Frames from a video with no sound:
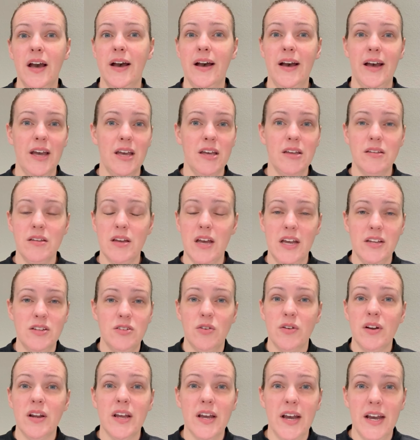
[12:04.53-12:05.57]
I
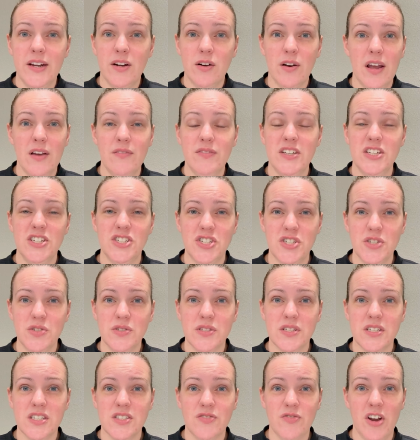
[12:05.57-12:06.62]
don't have issues
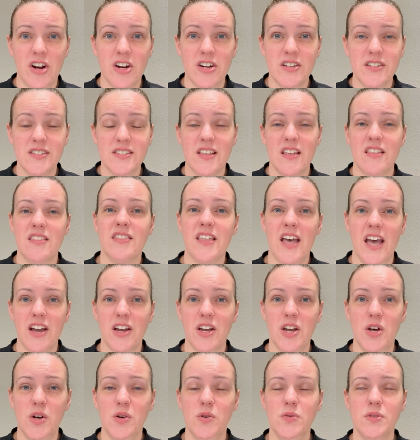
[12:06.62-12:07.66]
as far as that
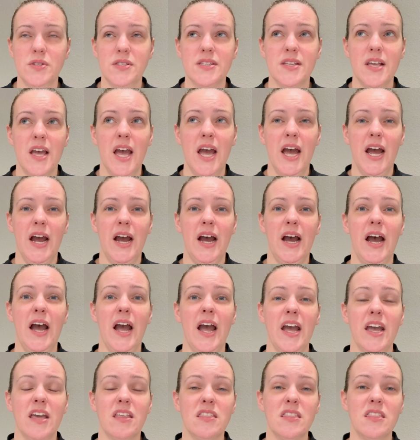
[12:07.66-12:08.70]
goes.
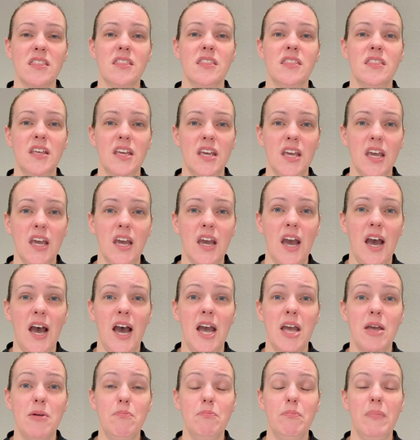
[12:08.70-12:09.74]
I think
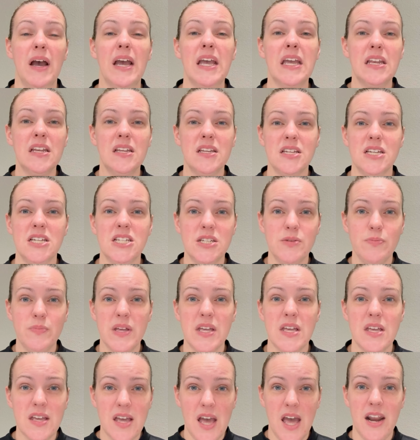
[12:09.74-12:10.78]
I might need to
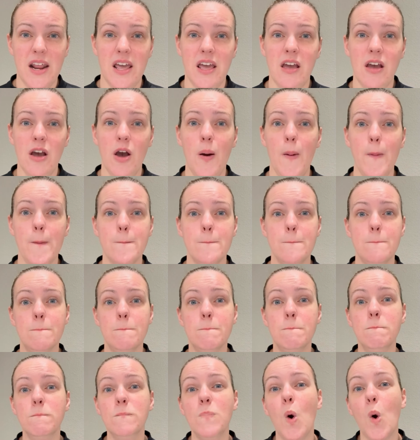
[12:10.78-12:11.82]
be getting
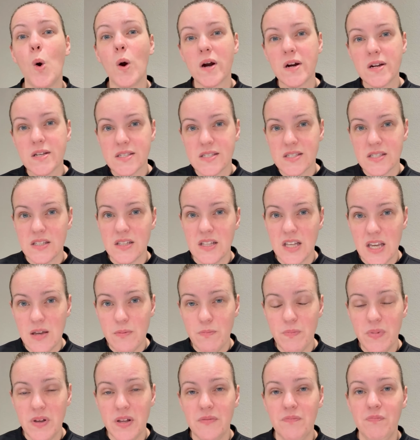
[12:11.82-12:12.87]
more
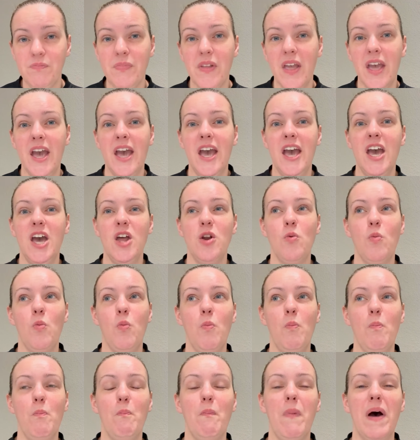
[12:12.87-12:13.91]
sleep and
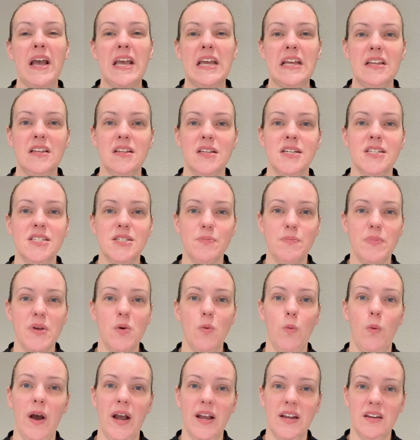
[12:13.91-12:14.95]
might need to be
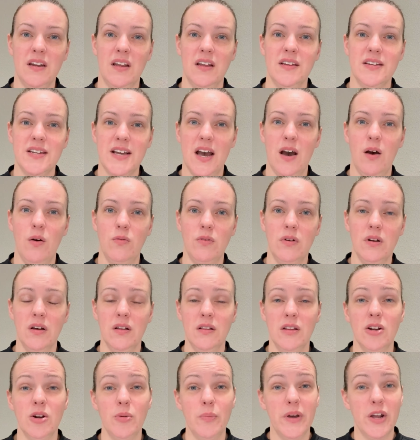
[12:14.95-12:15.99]
winding down a
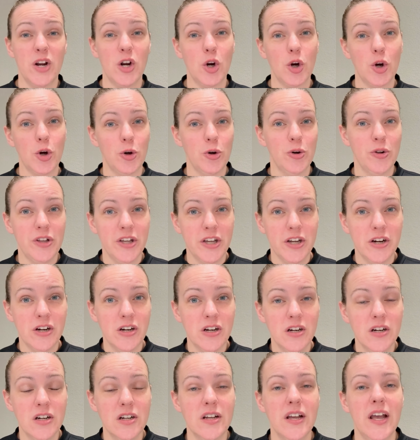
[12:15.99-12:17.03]
little bit
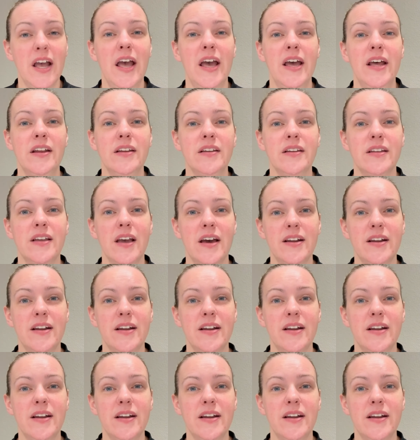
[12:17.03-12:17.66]
earlier and